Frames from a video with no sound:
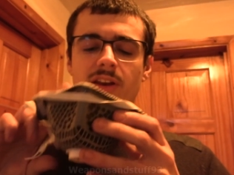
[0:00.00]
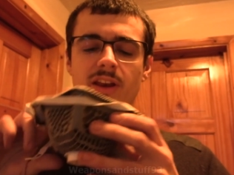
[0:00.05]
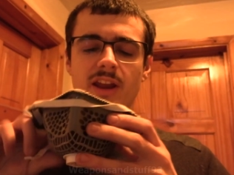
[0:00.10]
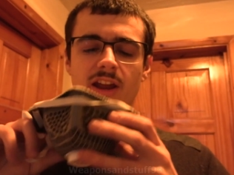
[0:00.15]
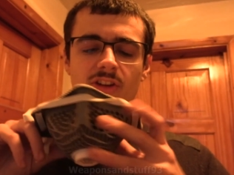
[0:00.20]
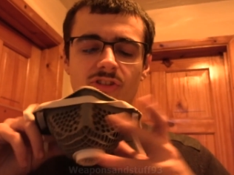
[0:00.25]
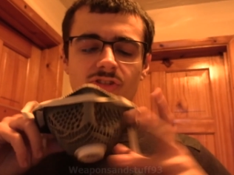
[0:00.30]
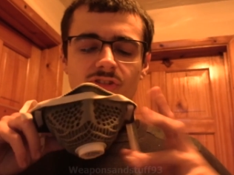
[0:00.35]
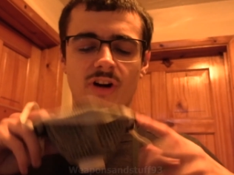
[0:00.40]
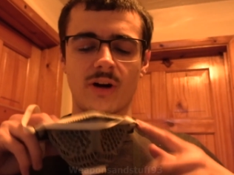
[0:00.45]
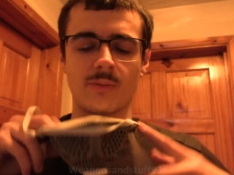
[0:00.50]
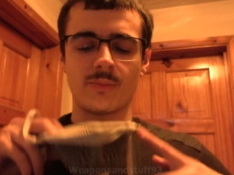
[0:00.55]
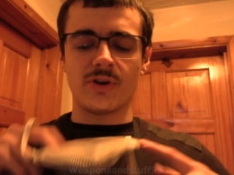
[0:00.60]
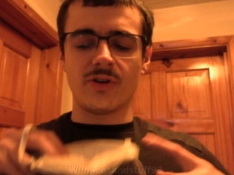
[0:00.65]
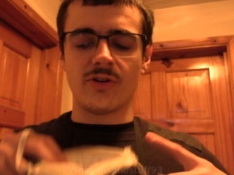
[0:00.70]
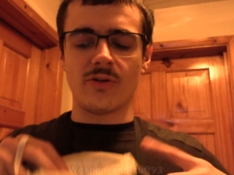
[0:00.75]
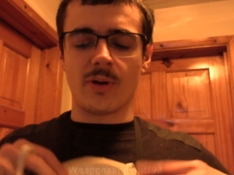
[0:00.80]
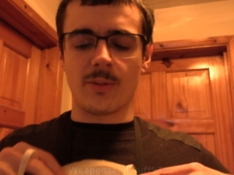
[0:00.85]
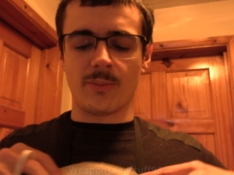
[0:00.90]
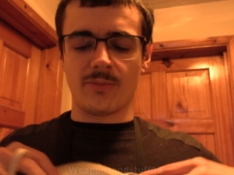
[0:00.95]
a neck strap
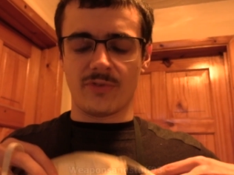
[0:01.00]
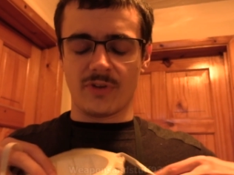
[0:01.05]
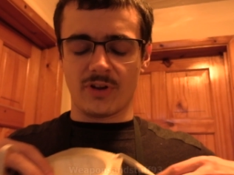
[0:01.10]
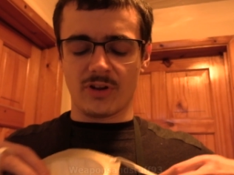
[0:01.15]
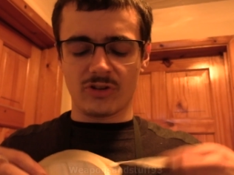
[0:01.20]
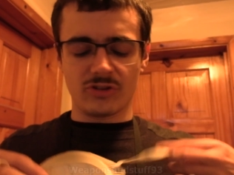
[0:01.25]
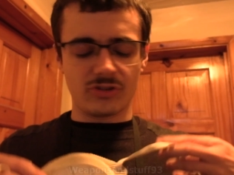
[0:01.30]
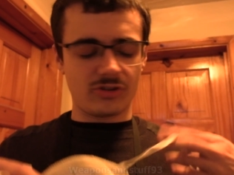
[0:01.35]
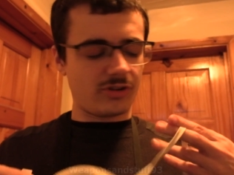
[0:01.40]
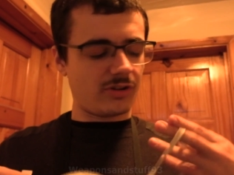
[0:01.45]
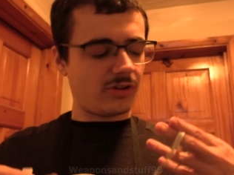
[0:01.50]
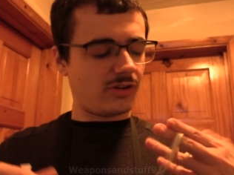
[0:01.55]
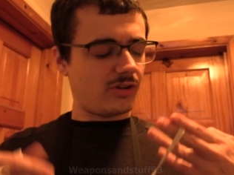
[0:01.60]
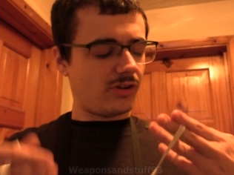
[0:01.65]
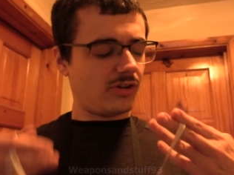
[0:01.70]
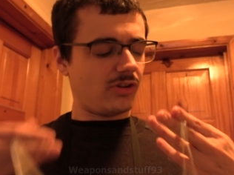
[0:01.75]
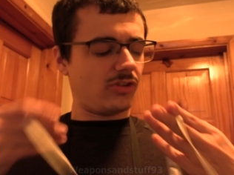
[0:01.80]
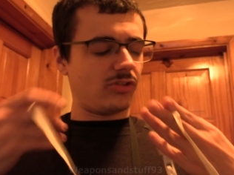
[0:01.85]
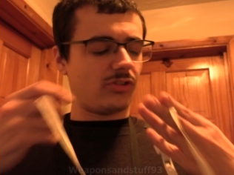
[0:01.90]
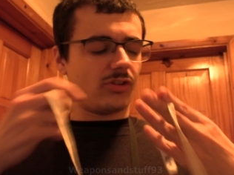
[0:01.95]
you do up first
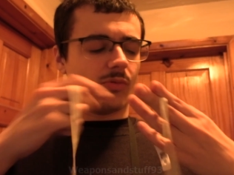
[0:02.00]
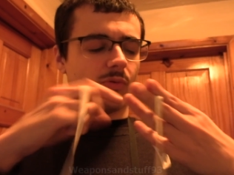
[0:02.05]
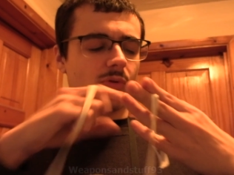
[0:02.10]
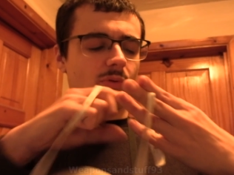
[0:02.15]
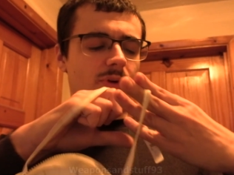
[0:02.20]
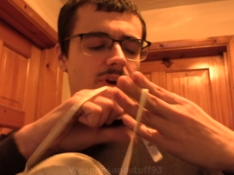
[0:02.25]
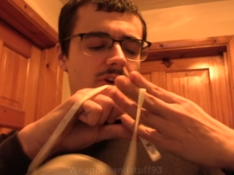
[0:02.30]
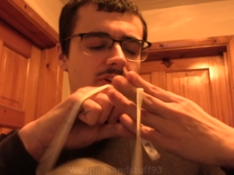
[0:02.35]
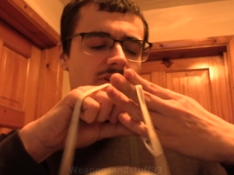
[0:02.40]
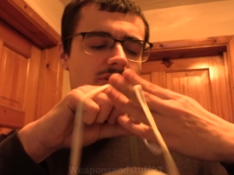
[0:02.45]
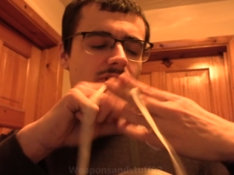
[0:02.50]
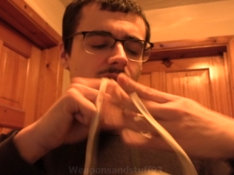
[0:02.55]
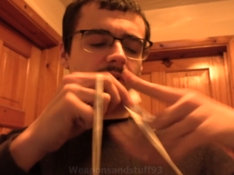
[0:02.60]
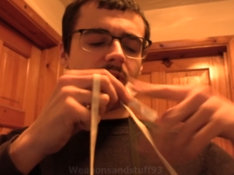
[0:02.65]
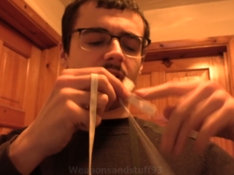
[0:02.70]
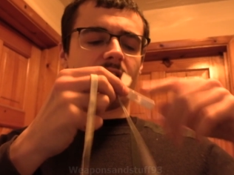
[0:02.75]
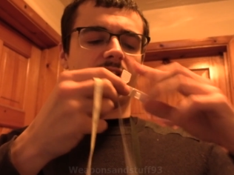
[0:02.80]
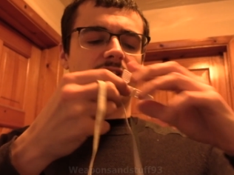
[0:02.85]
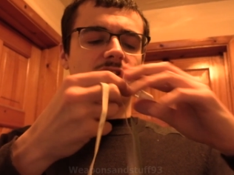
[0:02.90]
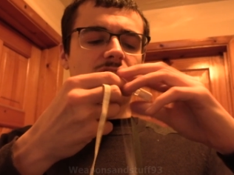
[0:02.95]
so what we
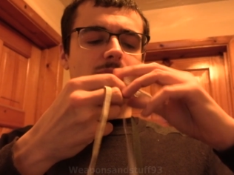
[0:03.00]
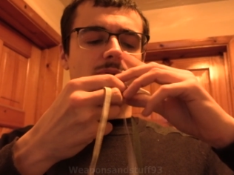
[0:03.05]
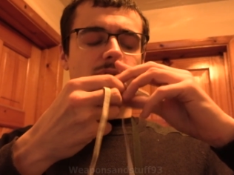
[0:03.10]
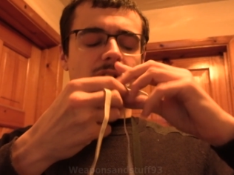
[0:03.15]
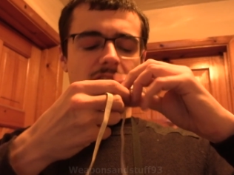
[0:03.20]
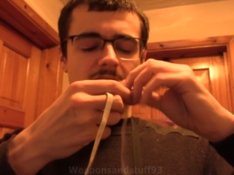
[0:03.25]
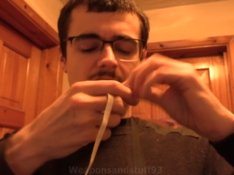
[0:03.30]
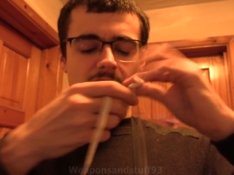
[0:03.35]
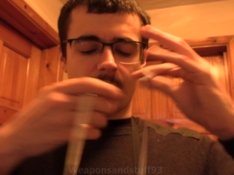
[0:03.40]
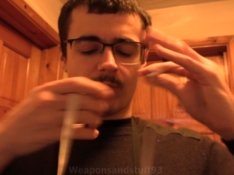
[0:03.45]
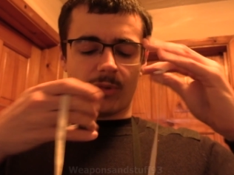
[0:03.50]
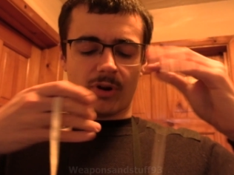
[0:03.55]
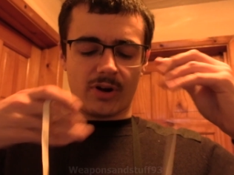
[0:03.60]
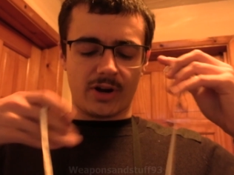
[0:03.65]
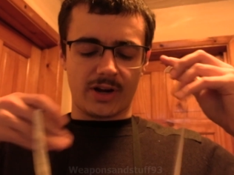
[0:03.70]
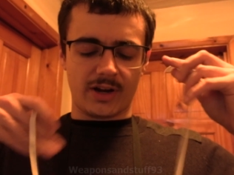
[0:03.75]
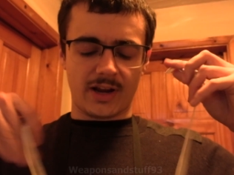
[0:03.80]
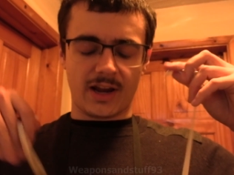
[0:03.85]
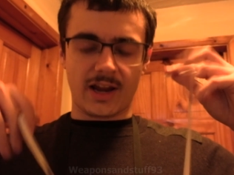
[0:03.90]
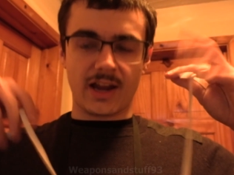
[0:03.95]
do is we'll get that
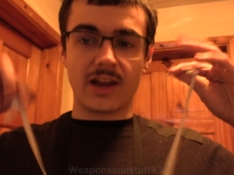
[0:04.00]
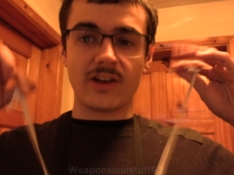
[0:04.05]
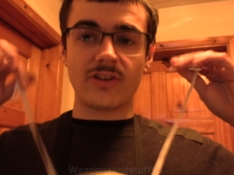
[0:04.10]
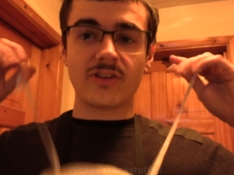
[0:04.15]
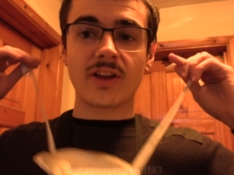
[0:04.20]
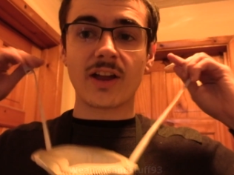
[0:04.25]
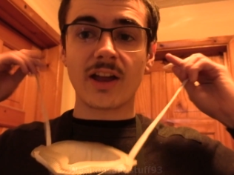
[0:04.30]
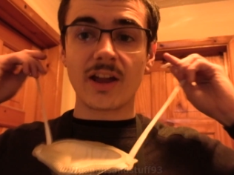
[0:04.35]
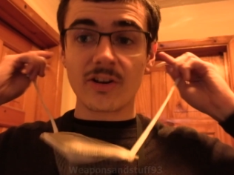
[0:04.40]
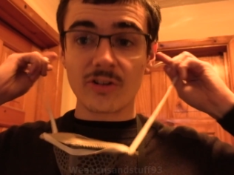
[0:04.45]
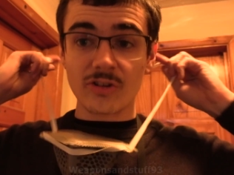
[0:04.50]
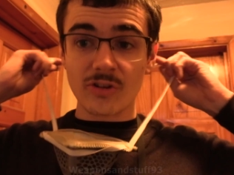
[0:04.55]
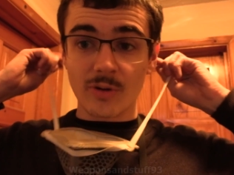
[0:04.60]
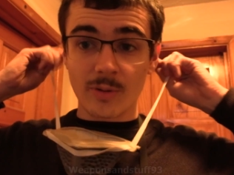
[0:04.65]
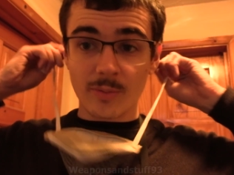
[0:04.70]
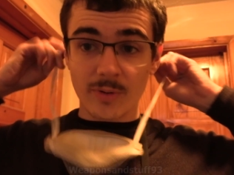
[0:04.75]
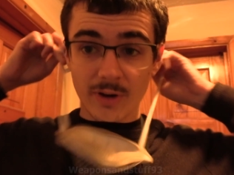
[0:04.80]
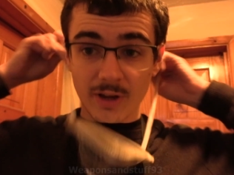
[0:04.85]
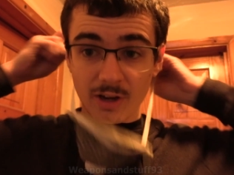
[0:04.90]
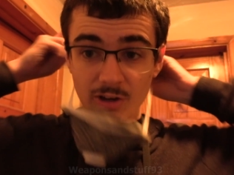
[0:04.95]
behind the head and do
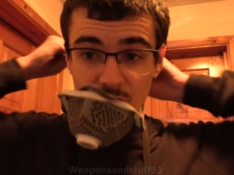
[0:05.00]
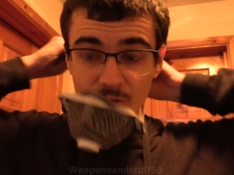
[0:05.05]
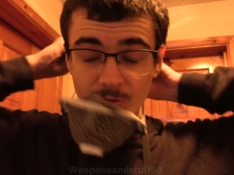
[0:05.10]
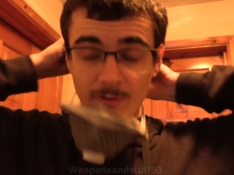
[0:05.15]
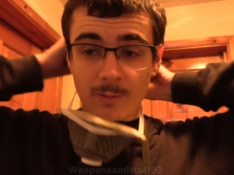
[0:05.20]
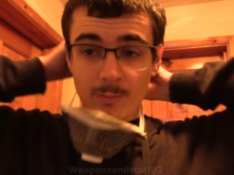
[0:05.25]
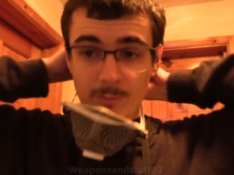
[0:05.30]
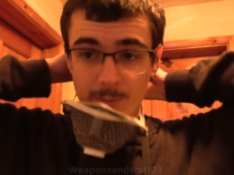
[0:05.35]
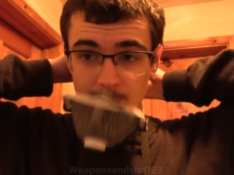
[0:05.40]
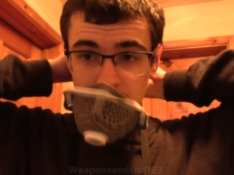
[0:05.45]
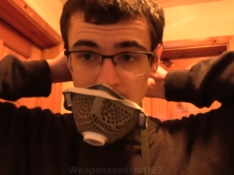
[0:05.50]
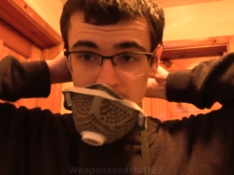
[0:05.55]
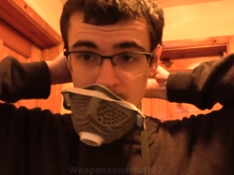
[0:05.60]
up the neck strap